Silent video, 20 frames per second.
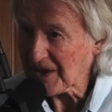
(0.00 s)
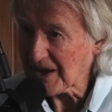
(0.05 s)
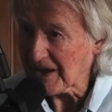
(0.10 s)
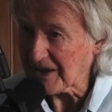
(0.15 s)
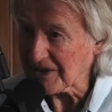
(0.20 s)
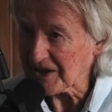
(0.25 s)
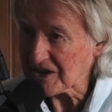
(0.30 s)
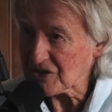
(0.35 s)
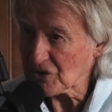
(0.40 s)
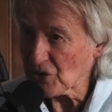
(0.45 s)

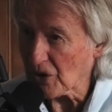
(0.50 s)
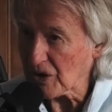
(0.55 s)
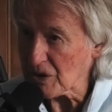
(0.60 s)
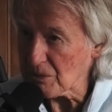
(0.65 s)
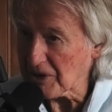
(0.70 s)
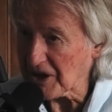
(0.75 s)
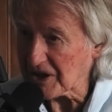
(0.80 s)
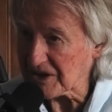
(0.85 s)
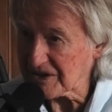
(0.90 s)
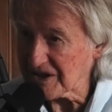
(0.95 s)
and they talk
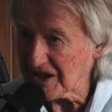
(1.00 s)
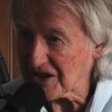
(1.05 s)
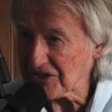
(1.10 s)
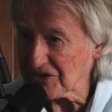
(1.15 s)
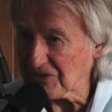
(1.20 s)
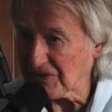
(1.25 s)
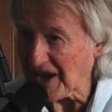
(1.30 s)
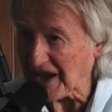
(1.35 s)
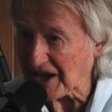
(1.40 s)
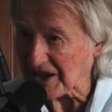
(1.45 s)
about
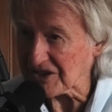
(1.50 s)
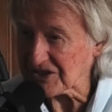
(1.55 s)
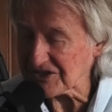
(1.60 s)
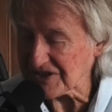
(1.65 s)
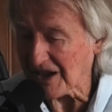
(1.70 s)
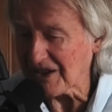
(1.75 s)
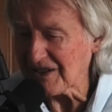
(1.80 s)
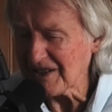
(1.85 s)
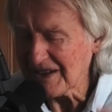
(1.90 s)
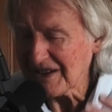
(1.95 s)
death valley
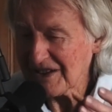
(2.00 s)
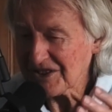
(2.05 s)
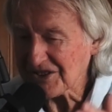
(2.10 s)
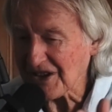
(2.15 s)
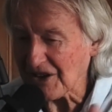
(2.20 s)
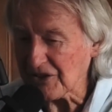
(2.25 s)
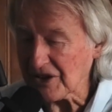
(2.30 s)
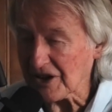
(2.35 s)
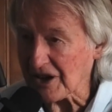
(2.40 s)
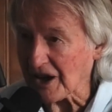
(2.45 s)
so
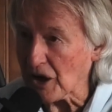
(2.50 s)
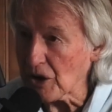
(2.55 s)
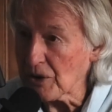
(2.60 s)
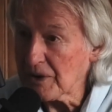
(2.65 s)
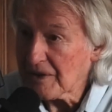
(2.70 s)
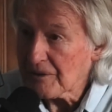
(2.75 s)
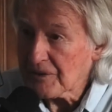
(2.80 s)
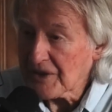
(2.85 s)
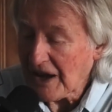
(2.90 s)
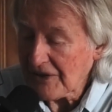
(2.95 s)
so gotcha. you know
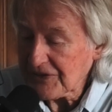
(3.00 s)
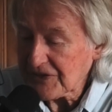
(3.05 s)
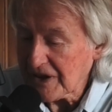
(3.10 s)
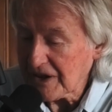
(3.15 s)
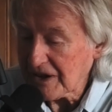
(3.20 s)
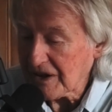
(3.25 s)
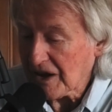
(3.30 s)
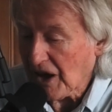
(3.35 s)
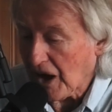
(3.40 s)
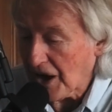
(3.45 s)

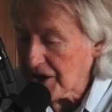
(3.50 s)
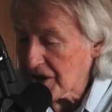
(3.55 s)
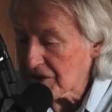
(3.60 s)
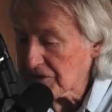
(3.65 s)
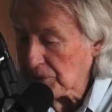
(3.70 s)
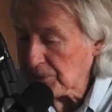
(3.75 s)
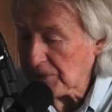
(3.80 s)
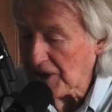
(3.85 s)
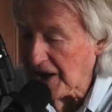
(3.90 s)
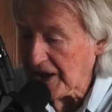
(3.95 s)
nothing i
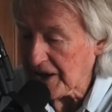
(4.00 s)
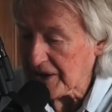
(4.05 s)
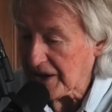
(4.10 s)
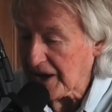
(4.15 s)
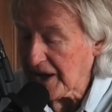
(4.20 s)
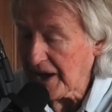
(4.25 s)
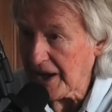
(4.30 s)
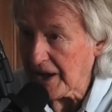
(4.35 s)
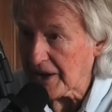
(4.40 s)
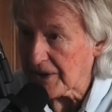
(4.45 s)
never planned
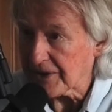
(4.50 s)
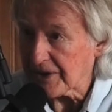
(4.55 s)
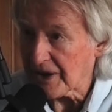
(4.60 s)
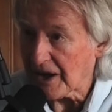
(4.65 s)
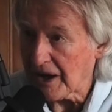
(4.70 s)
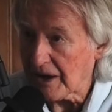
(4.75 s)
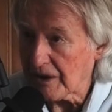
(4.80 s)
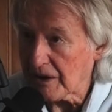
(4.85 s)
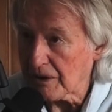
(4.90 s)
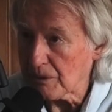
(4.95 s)
ahead
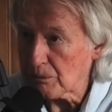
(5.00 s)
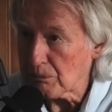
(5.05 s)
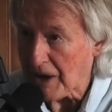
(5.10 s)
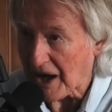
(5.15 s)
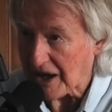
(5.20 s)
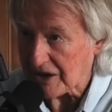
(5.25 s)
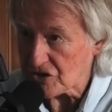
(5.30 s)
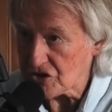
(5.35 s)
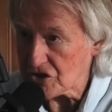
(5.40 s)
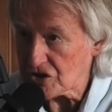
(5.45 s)
uh,
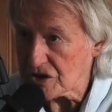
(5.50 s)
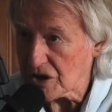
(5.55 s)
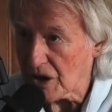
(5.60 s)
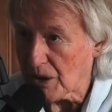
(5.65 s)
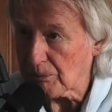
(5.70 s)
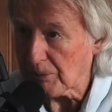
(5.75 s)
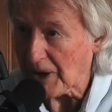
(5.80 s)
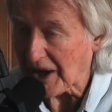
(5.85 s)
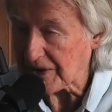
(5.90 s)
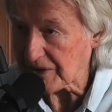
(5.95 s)
much
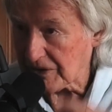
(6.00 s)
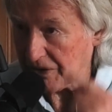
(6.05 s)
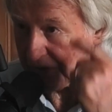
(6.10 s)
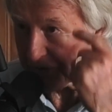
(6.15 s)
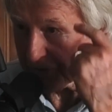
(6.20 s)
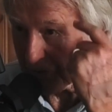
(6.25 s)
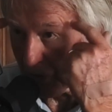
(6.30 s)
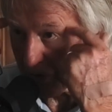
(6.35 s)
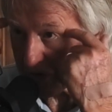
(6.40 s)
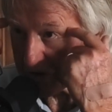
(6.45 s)
but
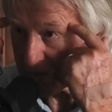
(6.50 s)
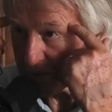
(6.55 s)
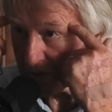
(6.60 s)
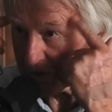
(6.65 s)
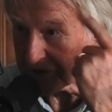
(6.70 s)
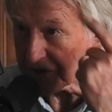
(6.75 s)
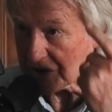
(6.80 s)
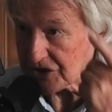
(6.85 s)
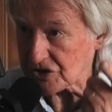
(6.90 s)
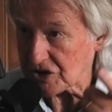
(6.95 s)
thoughts
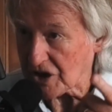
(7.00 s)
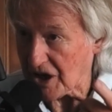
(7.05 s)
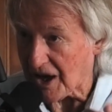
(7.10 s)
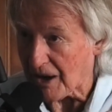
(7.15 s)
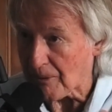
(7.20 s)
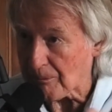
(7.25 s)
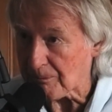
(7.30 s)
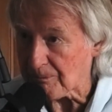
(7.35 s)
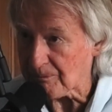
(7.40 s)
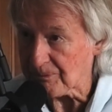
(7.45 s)
would just
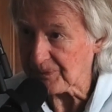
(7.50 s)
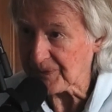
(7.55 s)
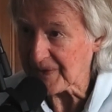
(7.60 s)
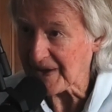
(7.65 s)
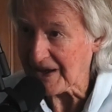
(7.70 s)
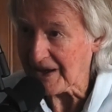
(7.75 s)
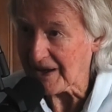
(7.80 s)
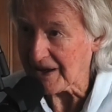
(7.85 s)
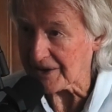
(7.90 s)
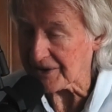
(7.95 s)
come
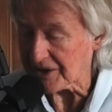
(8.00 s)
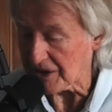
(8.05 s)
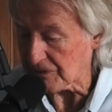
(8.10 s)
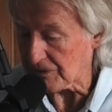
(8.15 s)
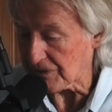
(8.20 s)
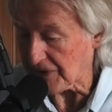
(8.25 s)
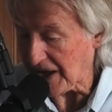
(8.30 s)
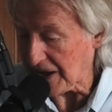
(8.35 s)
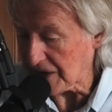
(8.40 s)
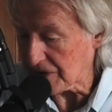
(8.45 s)
yeah and then
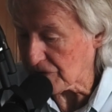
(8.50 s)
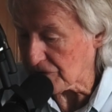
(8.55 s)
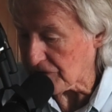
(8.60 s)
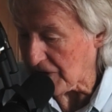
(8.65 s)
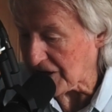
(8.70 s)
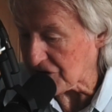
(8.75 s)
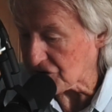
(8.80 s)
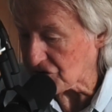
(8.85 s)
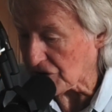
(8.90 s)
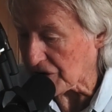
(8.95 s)
sure.
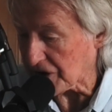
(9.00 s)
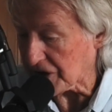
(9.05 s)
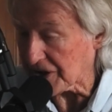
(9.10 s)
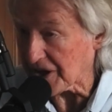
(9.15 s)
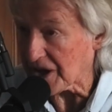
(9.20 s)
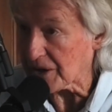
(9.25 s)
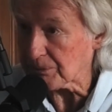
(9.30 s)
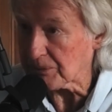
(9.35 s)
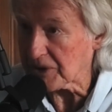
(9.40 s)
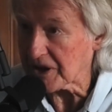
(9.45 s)
gradually
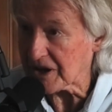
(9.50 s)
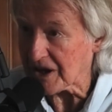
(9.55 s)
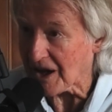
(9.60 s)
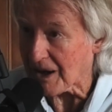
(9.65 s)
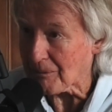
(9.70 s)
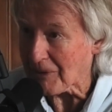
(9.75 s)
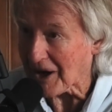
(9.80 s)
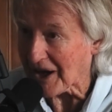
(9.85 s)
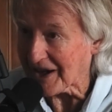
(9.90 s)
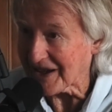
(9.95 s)
that
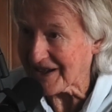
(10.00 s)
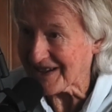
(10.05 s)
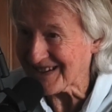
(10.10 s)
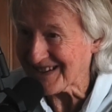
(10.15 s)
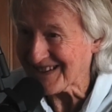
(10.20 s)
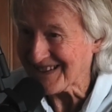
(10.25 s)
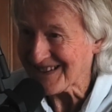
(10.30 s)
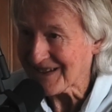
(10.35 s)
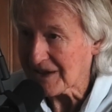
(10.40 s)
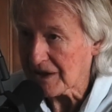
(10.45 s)
become a
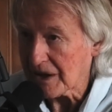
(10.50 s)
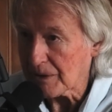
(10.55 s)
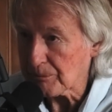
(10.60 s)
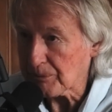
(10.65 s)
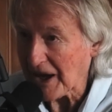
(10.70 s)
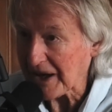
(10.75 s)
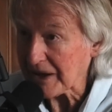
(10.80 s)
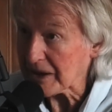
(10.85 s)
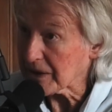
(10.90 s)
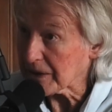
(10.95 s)

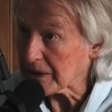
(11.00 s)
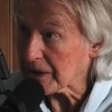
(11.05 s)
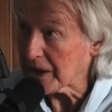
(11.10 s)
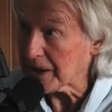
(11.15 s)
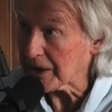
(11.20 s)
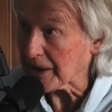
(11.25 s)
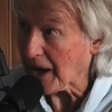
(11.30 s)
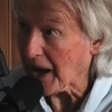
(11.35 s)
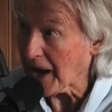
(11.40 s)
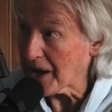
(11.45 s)
back sure. in,
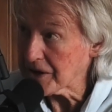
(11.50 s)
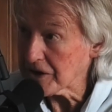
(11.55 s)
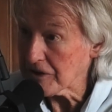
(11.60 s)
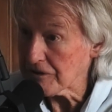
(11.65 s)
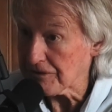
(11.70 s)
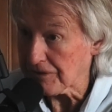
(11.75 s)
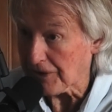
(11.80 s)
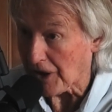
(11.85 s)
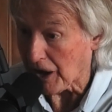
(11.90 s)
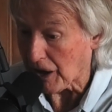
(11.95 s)
in
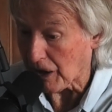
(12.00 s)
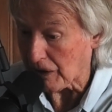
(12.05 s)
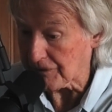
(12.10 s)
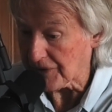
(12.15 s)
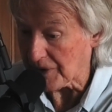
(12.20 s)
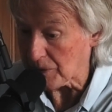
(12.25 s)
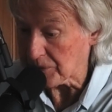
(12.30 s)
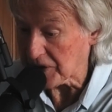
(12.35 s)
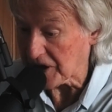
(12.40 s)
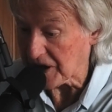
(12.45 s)
85
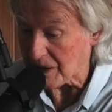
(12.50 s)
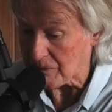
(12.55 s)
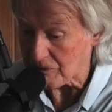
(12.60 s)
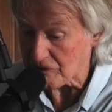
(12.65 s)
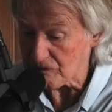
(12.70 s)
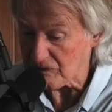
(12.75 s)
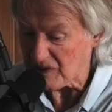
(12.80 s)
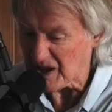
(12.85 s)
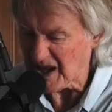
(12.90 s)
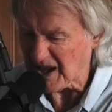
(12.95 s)
that become
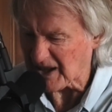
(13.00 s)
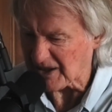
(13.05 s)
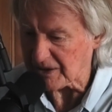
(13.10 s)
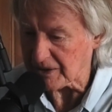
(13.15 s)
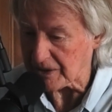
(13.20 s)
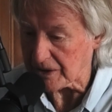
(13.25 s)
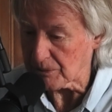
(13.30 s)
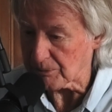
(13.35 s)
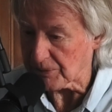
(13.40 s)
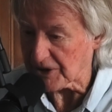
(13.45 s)
a
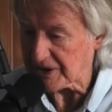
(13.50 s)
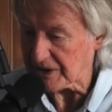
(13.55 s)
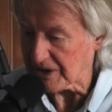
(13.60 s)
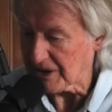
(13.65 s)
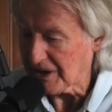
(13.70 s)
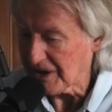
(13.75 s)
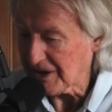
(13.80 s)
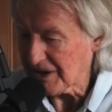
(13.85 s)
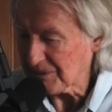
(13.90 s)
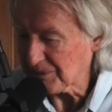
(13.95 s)
reality but
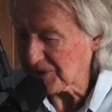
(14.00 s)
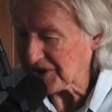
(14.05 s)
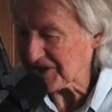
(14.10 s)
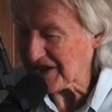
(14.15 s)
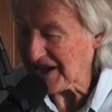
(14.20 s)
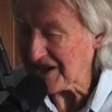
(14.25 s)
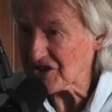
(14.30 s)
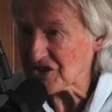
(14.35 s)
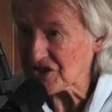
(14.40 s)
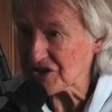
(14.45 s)
but
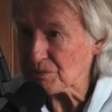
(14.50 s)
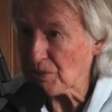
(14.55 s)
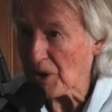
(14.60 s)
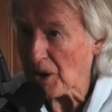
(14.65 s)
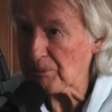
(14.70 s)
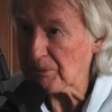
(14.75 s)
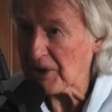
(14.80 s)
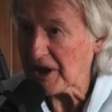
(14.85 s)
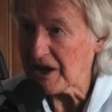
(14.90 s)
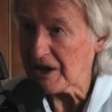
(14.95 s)
they just
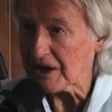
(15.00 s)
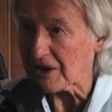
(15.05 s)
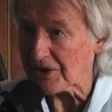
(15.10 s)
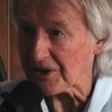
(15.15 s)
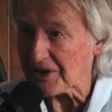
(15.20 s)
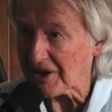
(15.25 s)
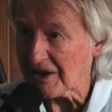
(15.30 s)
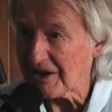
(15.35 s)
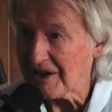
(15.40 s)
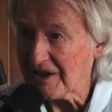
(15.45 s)

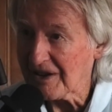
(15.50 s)
appeared